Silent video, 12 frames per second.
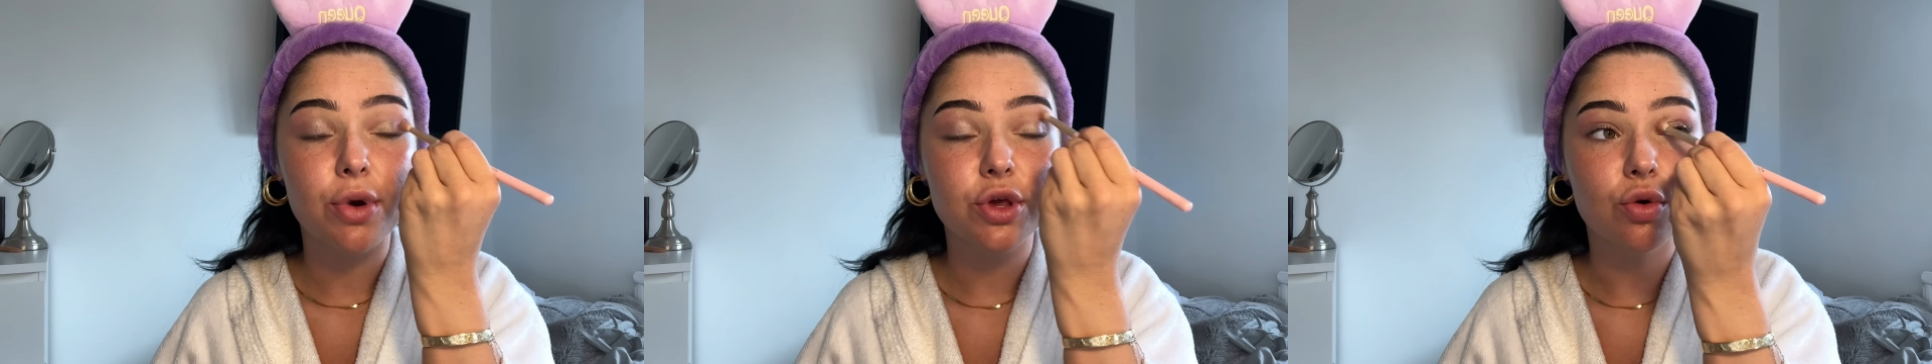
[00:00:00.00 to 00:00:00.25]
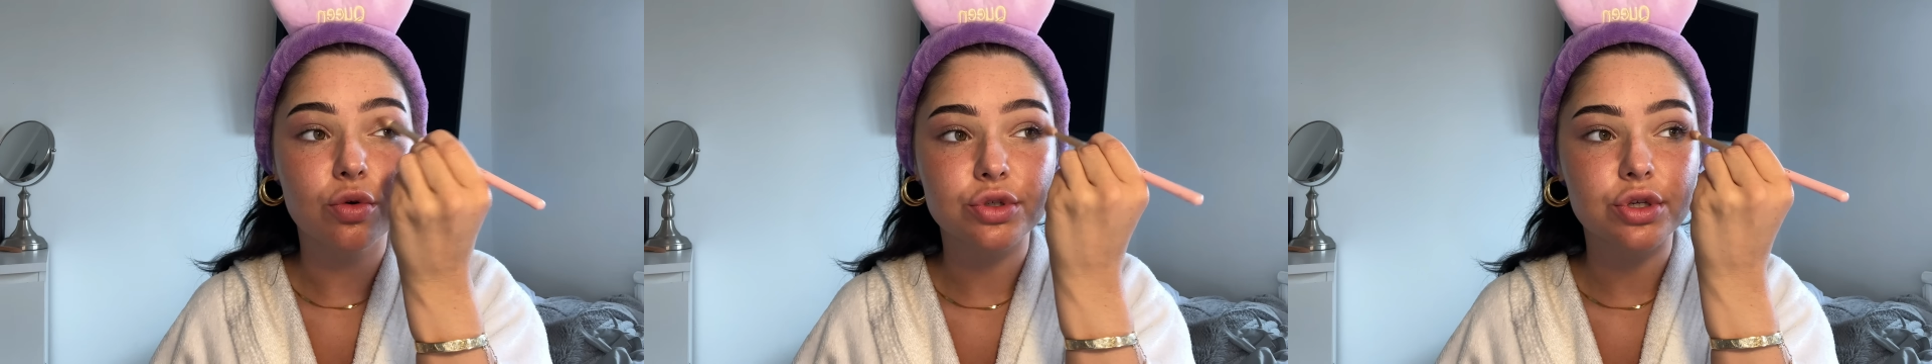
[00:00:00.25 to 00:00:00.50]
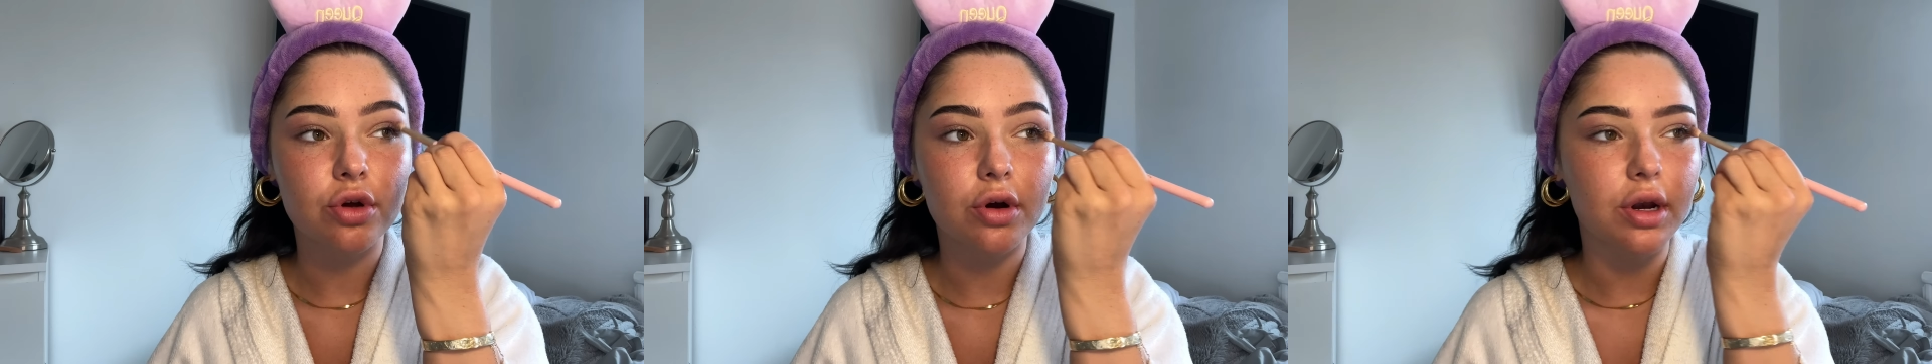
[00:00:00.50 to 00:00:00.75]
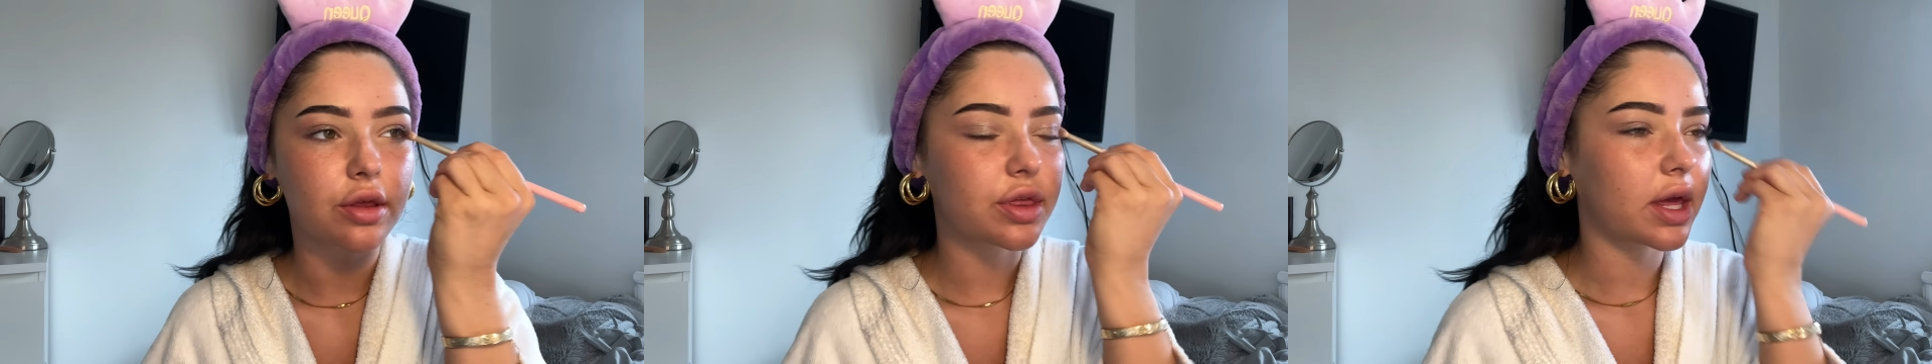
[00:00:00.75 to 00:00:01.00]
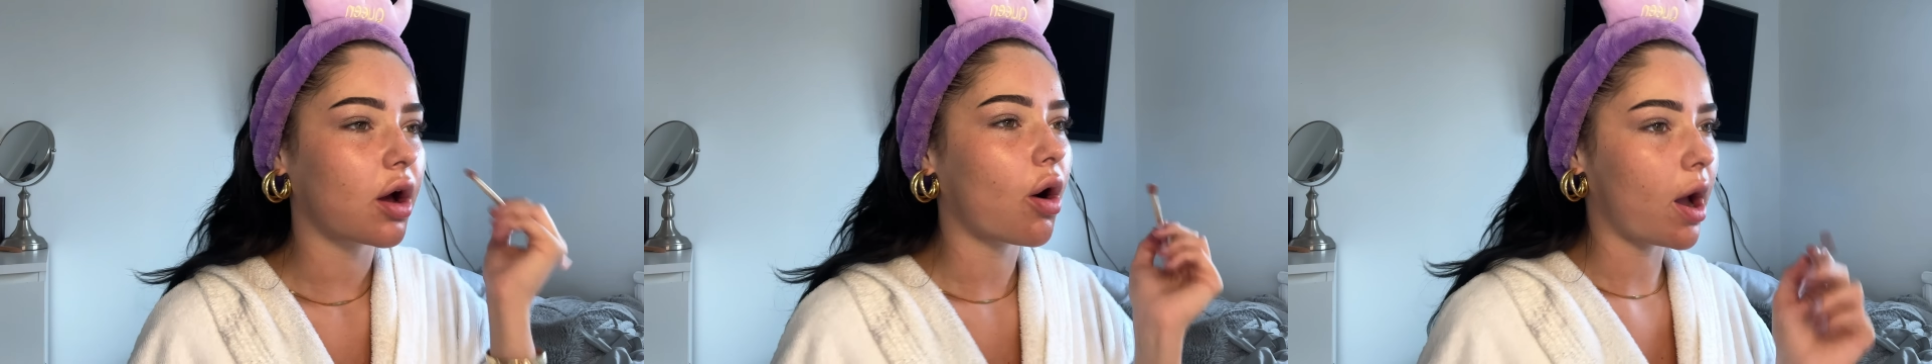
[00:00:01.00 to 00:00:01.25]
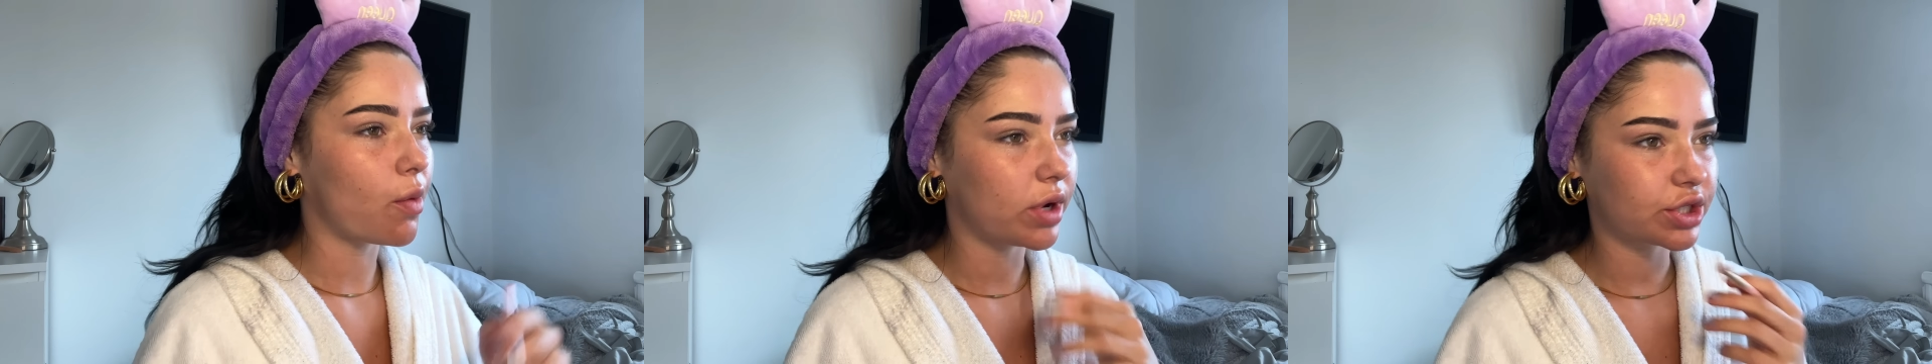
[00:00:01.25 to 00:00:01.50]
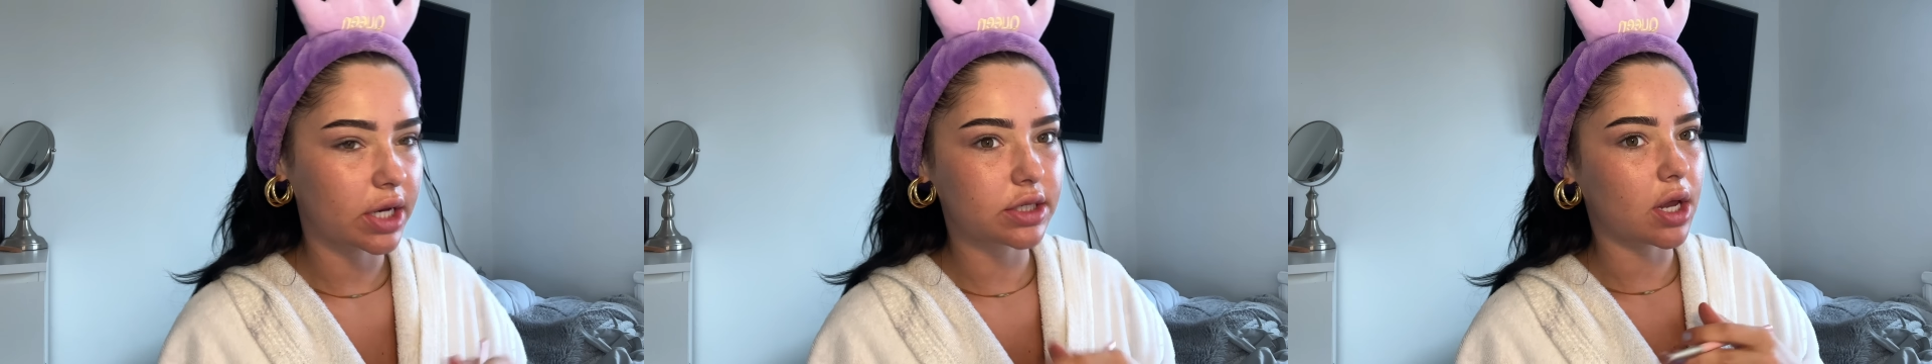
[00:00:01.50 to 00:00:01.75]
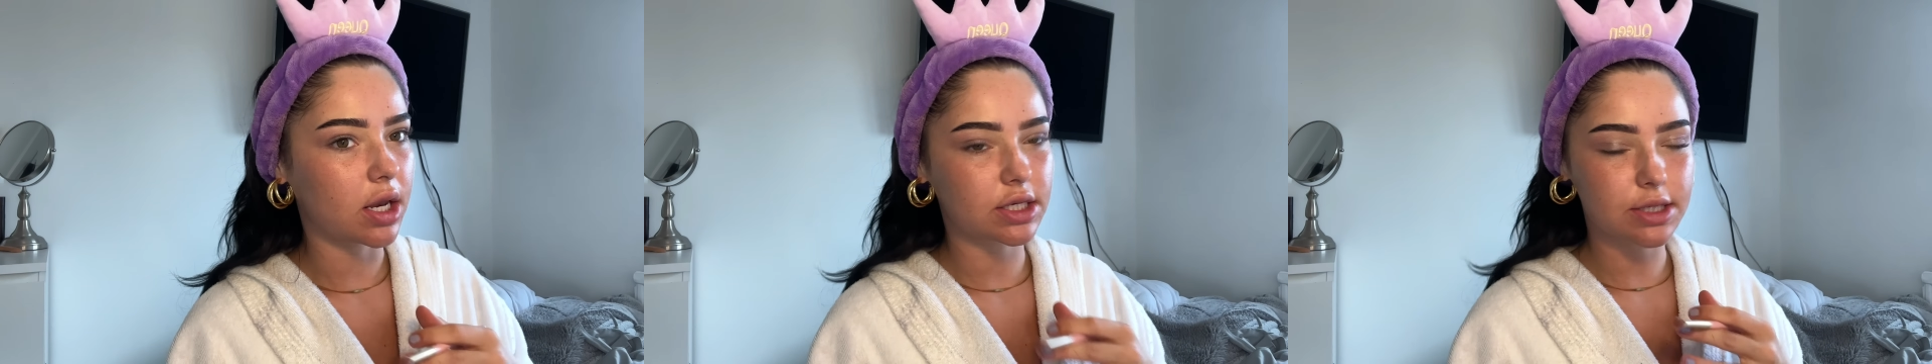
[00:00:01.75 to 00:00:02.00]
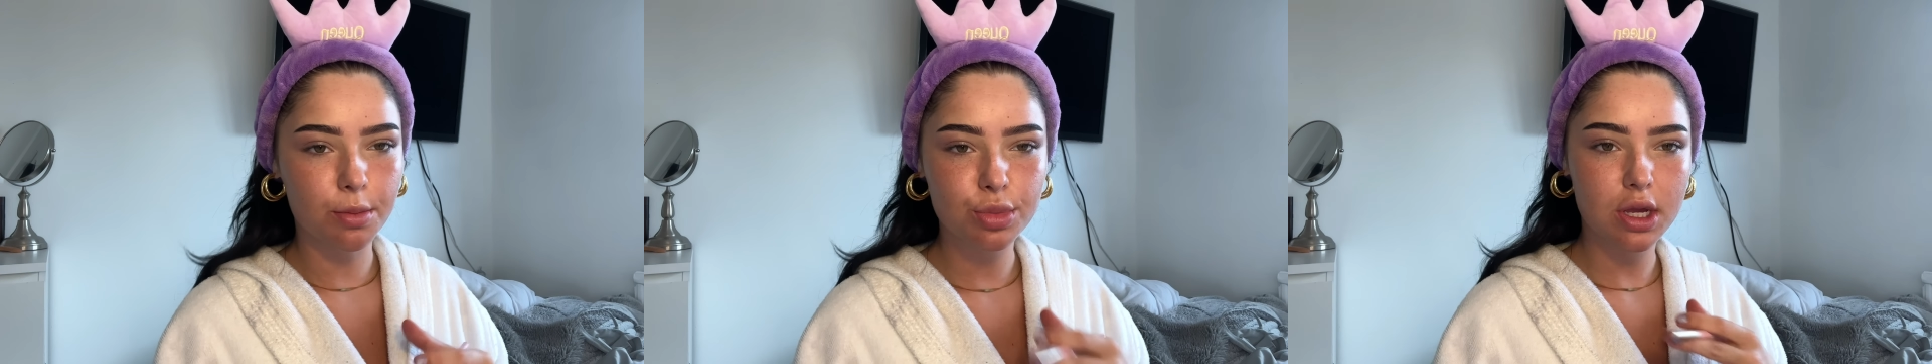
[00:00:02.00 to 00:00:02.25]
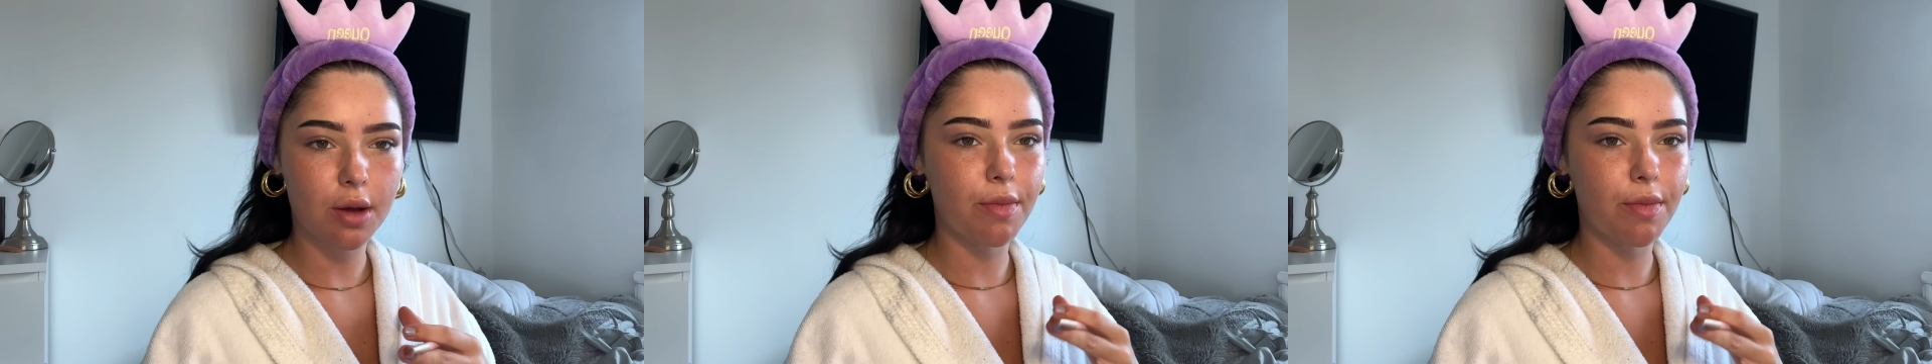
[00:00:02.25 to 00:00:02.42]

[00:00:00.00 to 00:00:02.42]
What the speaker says: But you're also not going to think, oh, I wish I'd done something